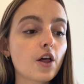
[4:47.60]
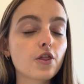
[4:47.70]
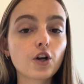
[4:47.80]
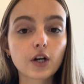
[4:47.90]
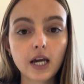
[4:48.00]

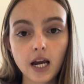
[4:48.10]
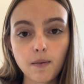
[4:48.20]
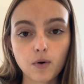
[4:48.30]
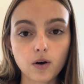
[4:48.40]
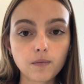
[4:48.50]
Their
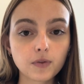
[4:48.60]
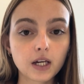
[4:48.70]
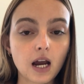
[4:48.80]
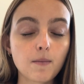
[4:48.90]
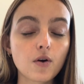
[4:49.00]
camera, the
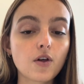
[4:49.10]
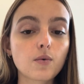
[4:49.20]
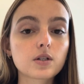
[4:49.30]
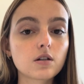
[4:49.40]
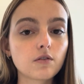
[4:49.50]
camera that
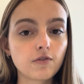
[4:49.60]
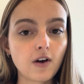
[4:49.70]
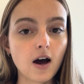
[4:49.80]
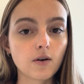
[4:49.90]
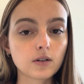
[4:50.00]
was
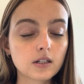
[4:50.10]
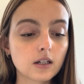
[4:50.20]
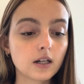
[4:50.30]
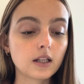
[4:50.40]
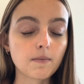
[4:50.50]
found
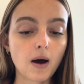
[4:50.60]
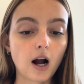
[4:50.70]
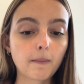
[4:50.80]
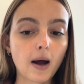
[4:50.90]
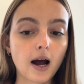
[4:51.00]
in the
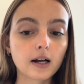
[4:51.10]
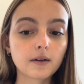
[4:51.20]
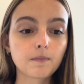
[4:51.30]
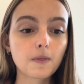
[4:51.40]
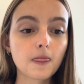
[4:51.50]
backpack,
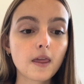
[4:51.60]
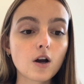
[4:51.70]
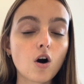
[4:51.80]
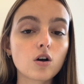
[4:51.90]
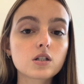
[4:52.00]

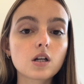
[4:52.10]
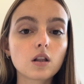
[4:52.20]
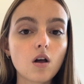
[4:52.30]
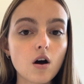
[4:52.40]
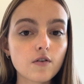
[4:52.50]
caused a
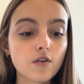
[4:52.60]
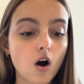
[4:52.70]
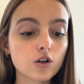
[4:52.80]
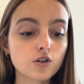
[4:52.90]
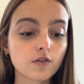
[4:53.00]
lot of
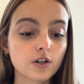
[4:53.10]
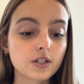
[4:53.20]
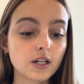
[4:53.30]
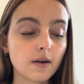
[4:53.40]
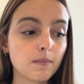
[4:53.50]

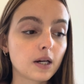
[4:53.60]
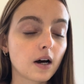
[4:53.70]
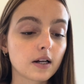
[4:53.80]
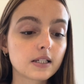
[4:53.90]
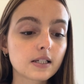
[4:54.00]
controversy
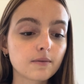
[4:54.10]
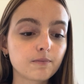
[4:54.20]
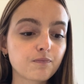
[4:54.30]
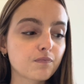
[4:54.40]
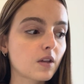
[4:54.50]
because
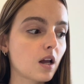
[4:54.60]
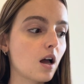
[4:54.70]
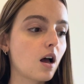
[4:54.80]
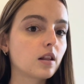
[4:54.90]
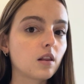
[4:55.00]

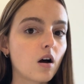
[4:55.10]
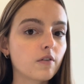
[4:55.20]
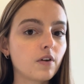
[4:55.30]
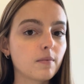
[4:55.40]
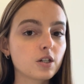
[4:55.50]
a lot
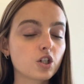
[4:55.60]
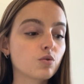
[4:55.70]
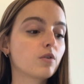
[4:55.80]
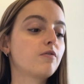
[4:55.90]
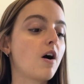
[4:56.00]
of images
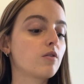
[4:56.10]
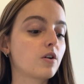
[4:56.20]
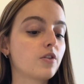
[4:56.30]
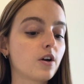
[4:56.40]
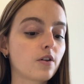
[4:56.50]
were found
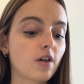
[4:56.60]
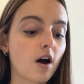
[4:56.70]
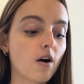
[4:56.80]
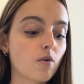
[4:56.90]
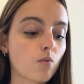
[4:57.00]
on there
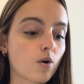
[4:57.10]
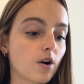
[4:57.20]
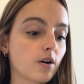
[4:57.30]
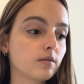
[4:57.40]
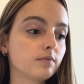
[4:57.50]
that
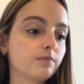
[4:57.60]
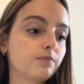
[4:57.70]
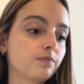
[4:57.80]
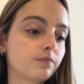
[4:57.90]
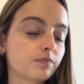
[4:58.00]
were
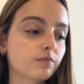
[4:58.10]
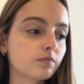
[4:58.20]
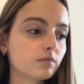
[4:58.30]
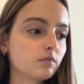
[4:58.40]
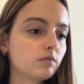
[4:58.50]

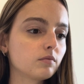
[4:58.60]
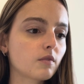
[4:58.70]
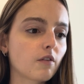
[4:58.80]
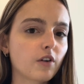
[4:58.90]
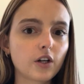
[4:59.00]

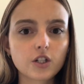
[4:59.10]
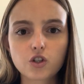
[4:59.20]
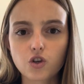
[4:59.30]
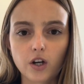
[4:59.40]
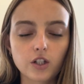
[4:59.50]
very
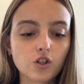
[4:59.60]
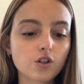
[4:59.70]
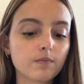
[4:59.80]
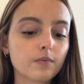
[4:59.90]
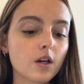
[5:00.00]
strange.
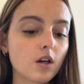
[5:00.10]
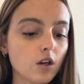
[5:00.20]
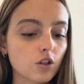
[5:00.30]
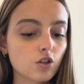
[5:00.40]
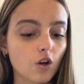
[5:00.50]

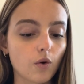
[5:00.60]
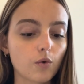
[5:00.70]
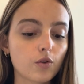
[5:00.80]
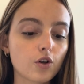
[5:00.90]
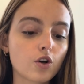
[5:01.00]
So
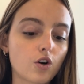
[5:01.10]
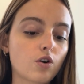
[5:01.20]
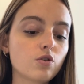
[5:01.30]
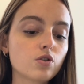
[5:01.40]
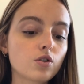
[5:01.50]
the
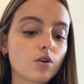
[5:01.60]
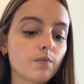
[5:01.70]
girls